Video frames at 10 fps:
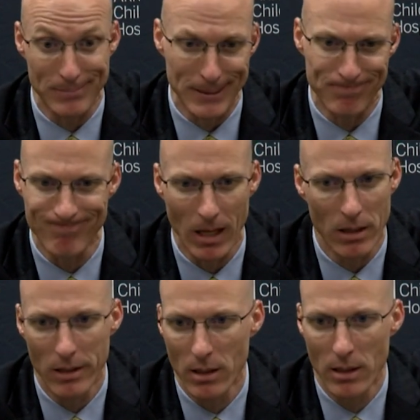But
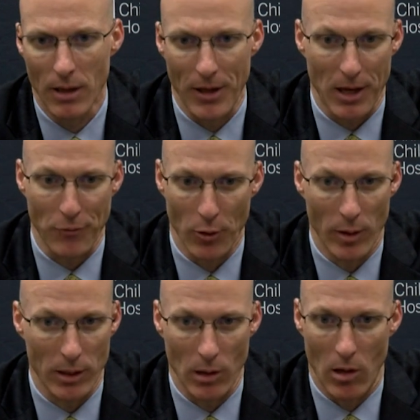I think if you're
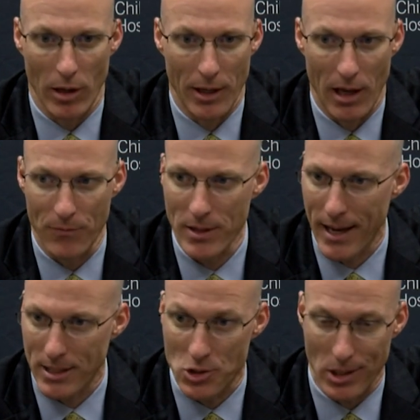in it long enough, you
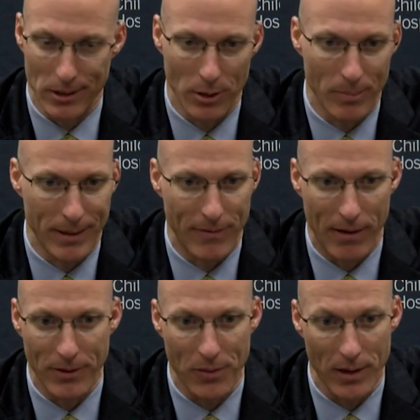kind of see a little bit of
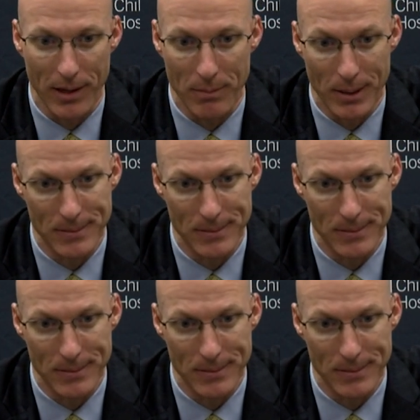everything.